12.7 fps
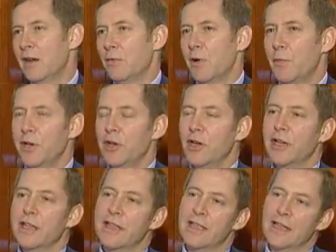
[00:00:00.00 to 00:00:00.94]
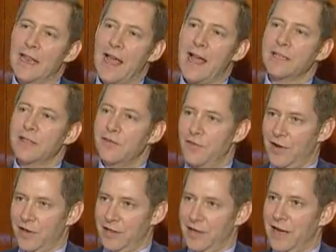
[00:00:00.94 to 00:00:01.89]
when we look at the last
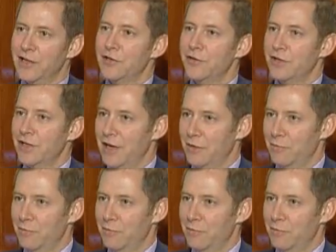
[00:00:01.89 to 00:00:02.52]
fund, and as you said,